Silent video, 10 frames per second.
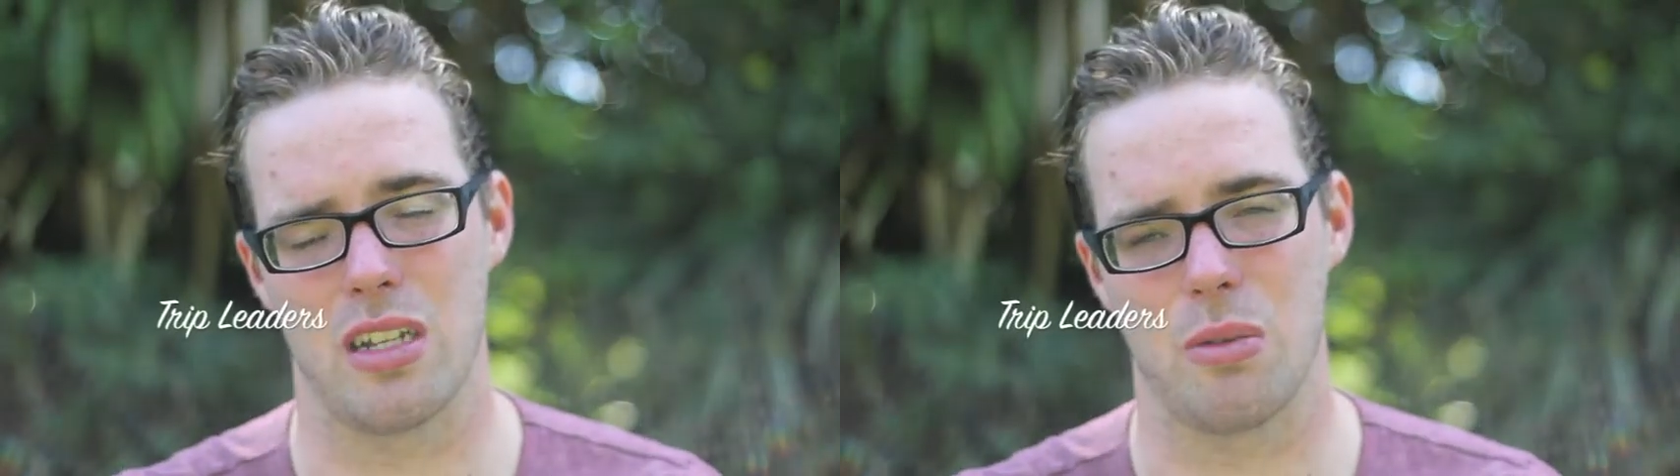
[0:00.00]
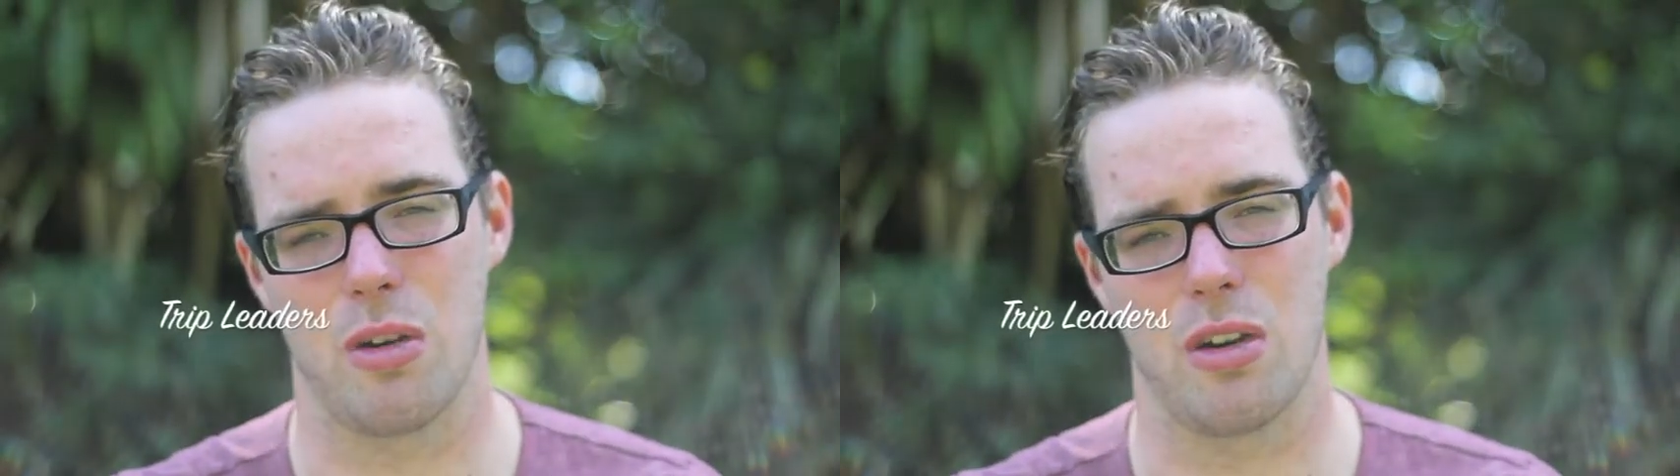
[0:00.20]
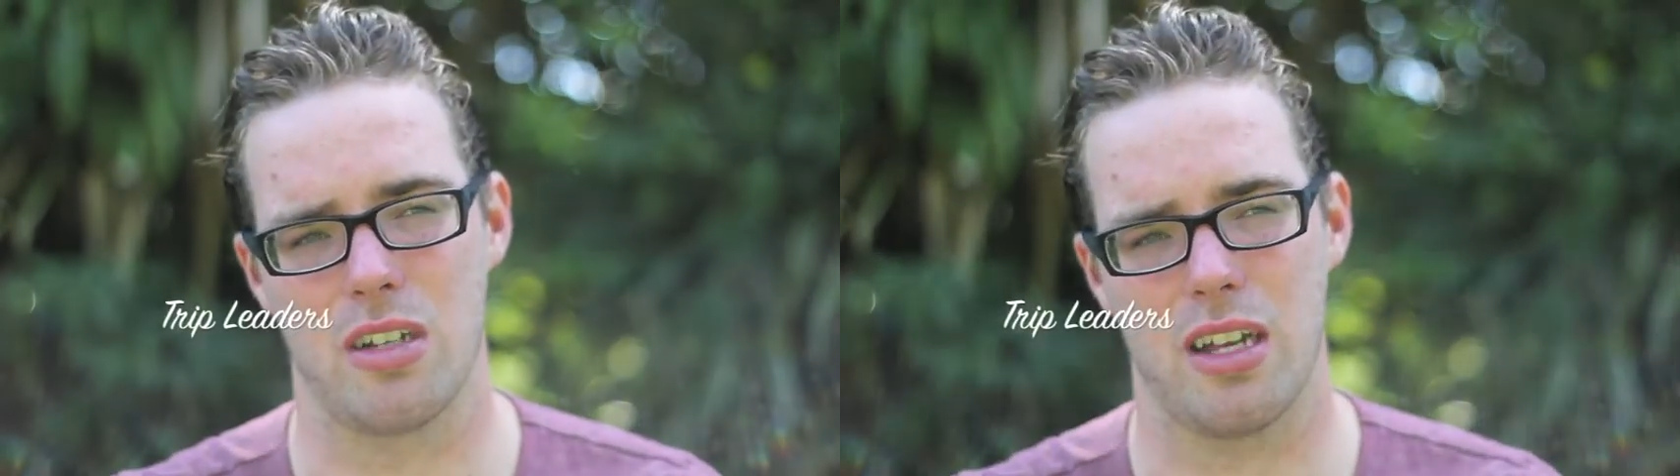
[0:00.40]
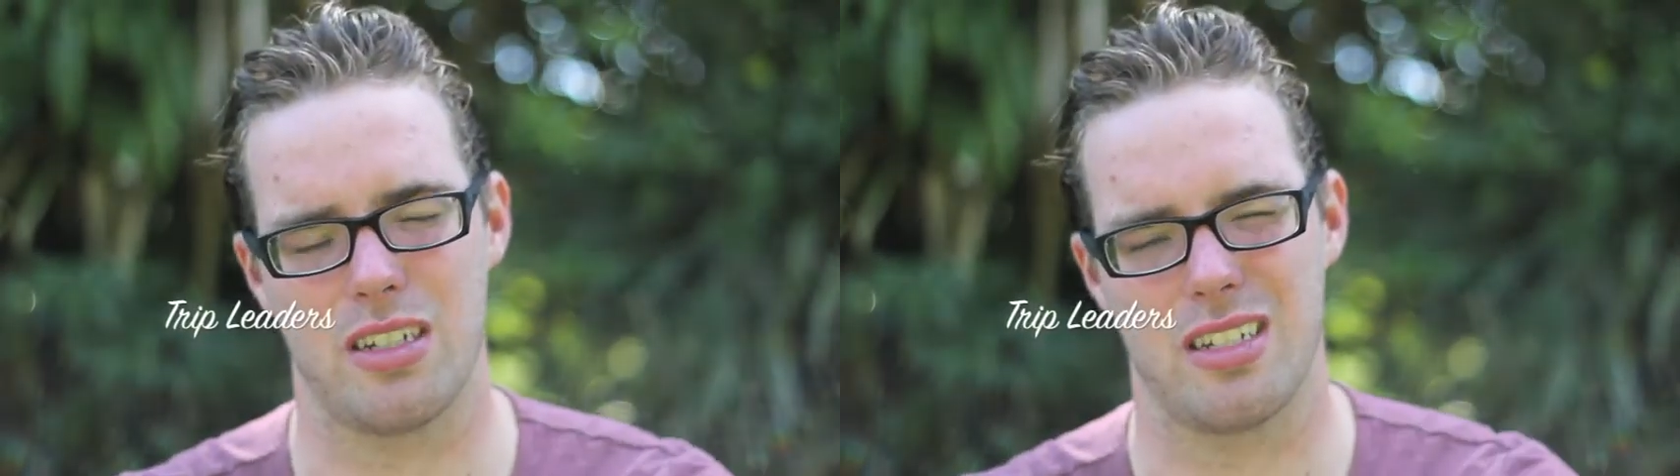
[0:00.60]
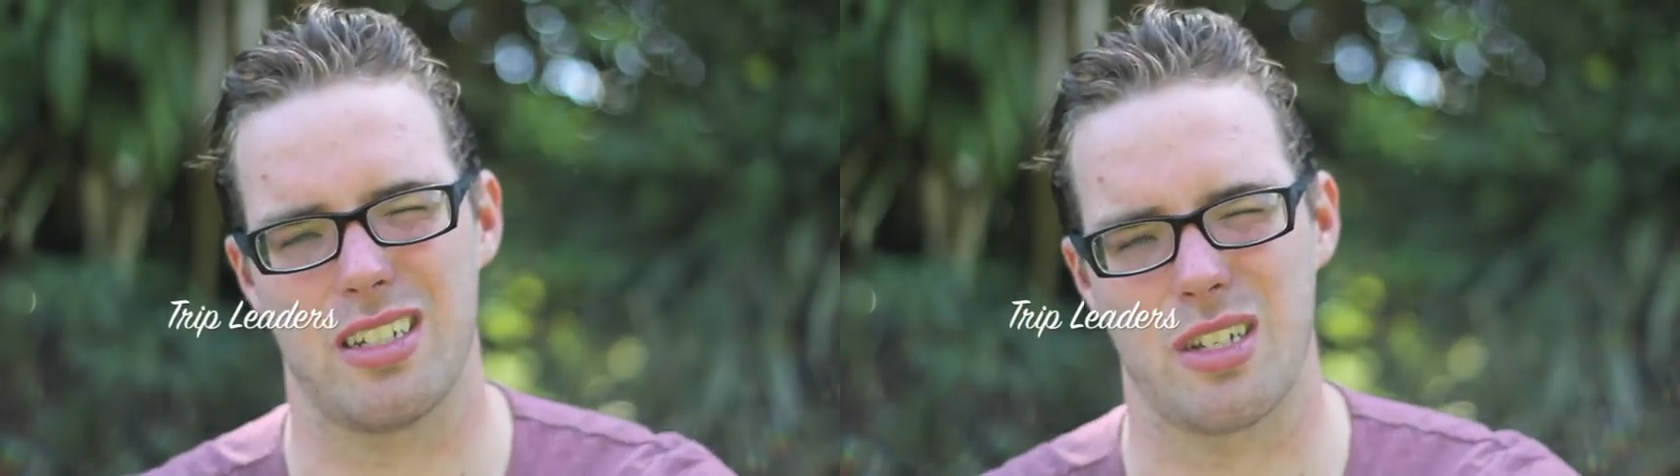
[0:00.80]
they were, not
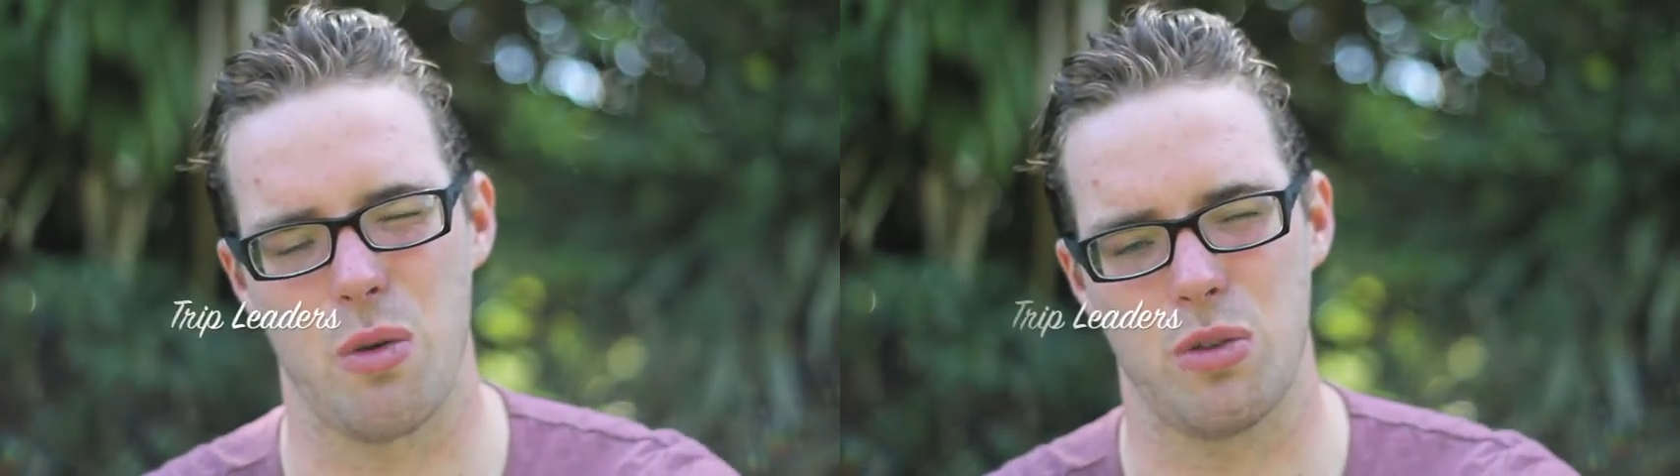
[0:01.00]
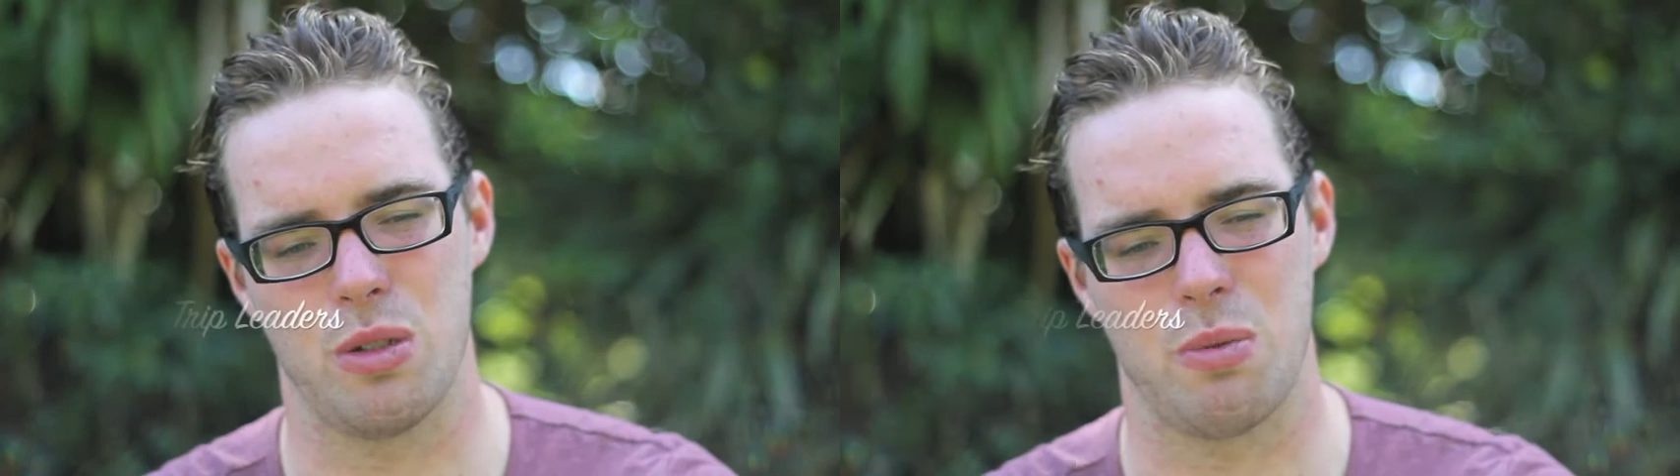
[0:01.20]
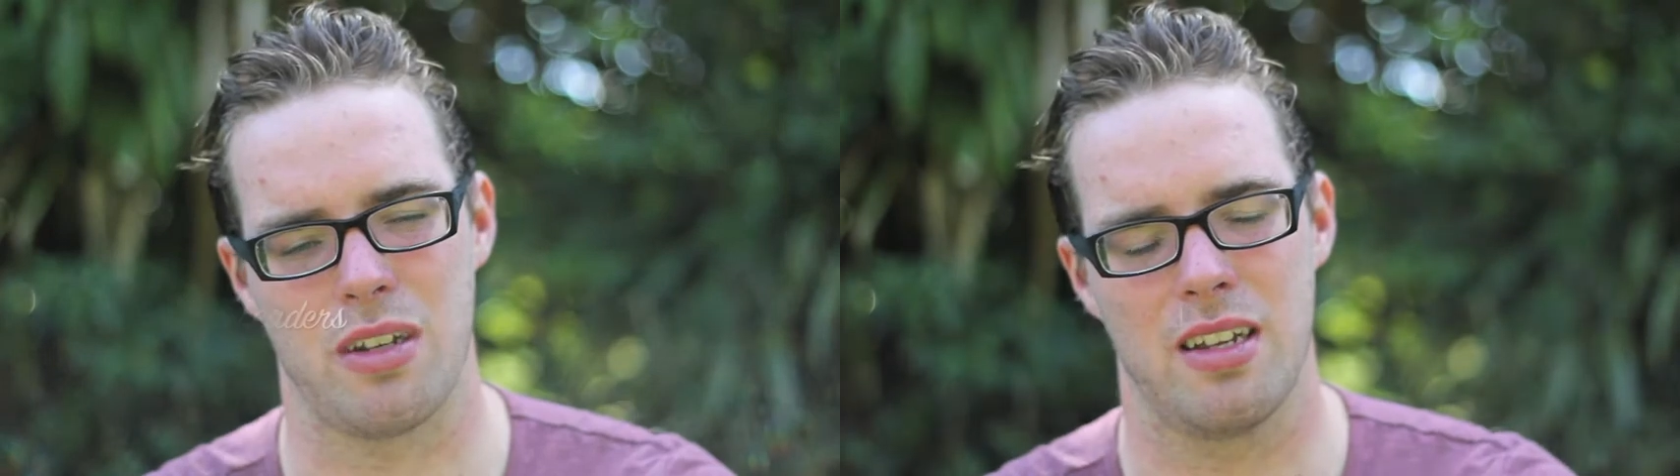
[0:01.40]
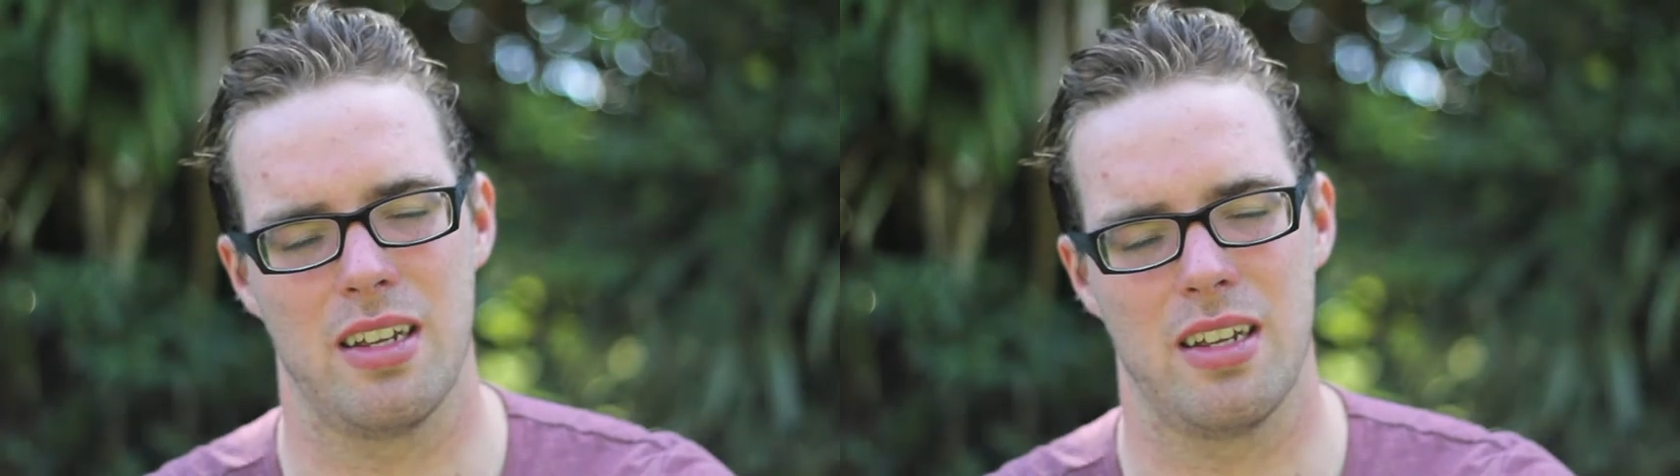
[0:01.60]
just as coaches, but